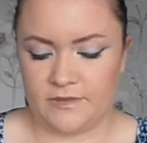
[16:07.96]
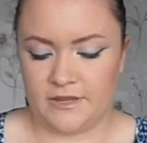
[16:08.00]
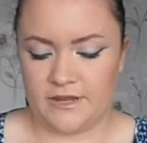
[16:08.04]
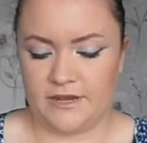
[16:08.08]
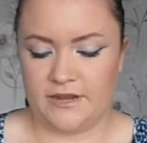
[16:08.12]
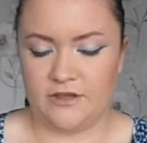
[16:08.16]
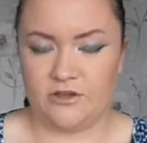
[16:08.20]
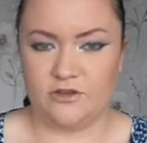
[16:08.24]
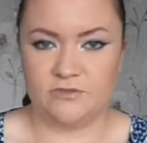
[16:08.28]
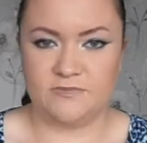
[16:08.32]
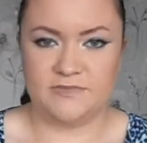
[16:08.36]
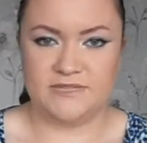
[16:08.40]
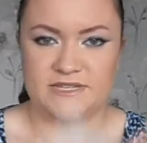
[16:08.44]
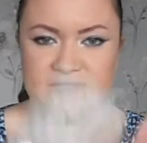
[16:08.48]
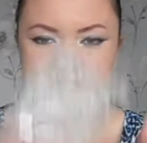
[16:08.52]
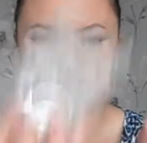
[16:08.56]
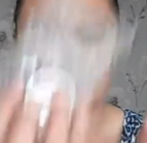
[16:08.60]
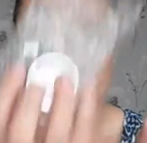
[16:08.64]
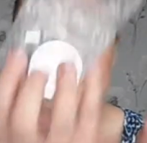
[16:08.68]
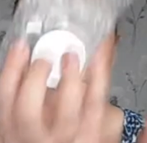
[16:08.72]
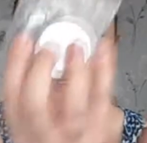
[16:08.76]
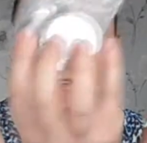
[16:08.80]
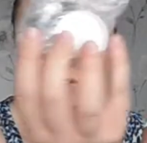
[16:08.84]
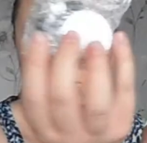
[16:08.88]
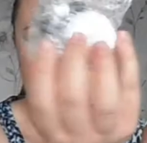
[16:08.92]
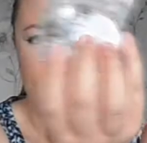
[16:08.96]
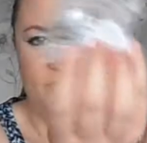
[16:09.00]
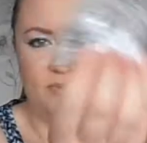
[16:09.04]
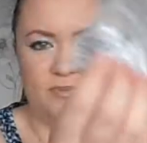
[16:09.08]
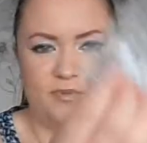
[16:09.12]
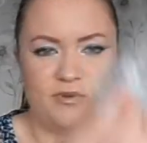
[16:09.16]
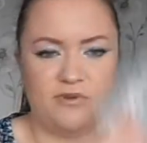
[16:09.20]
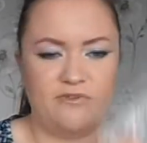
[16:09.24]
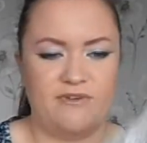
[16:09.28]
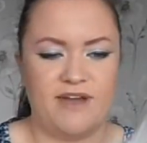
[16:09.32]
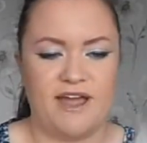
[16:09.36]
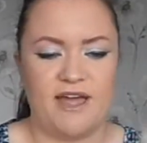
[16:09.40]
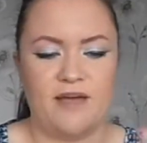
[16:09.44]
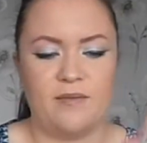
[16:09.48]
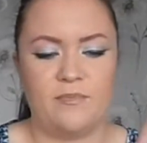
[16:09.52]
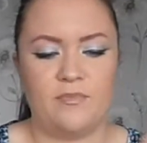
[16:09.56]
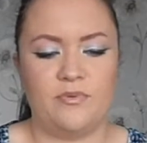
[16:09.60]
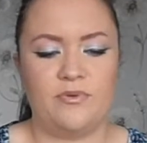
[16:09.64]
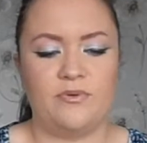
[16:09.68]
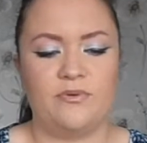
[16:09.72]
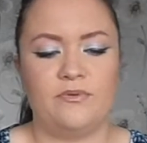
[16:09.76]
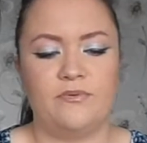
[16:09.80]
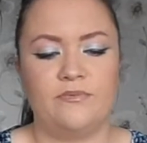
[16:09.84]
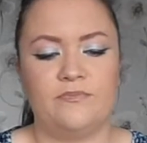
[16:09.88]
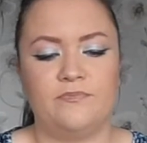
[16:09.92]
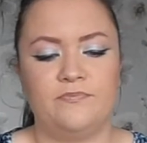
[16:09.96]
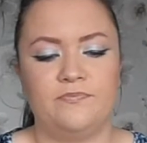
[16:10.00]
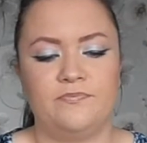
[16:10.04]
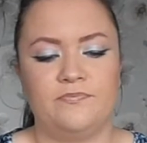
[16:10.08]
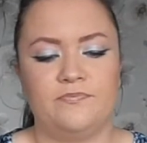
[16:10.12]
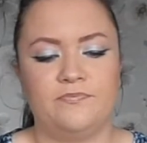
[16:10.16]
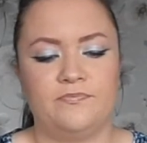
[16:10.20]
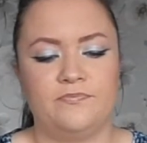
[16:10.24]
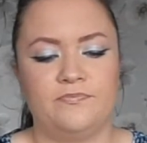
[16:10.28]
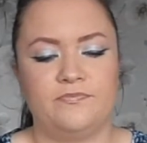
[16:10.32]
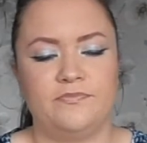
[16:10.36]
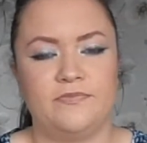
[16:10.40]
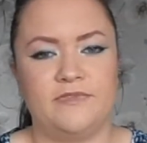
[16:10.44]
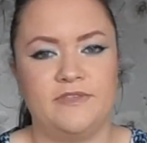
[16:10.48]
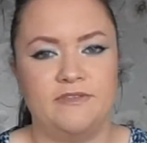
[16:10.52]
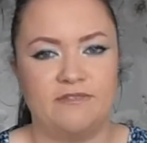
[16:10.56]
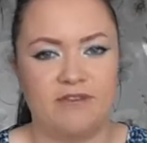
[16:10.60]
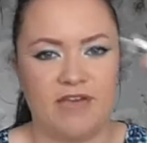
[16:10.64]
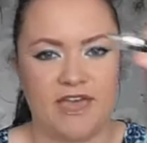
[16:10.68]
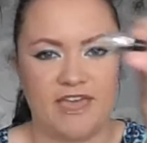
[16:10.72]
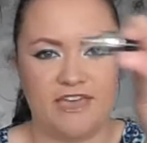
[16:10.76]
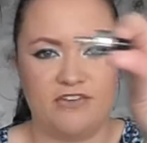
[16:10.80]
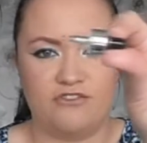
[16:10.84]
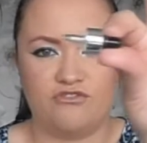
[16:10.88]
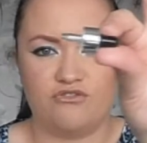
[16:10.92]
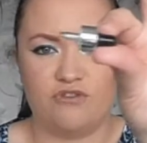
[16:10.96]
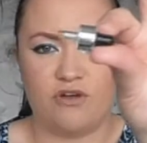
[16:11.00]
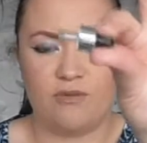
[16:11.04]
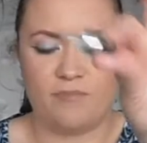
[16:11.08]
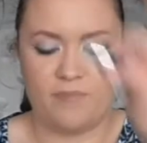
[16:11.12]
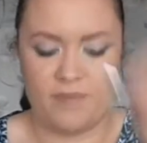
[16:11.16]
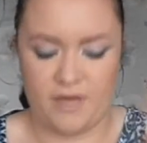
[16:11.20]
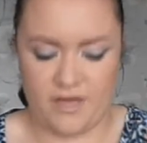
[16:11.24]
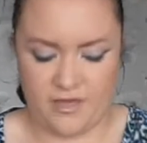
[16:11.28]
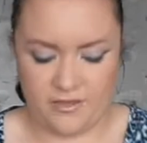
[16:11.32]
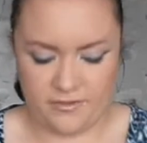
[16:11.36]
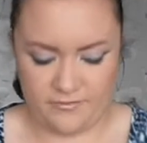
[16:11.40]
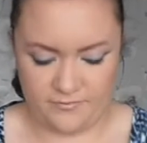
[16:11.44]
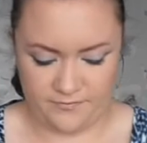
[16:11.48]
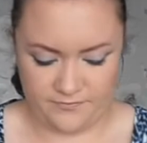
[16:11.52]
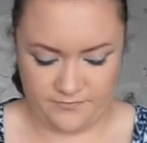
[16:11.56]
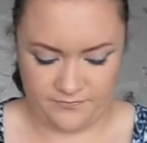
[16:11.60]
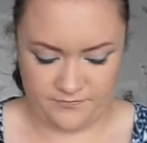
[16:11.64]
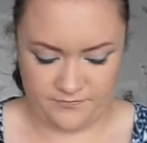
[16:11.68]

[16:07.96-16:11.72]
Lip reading: and it comes in this little bubble wrap. You get your dropper,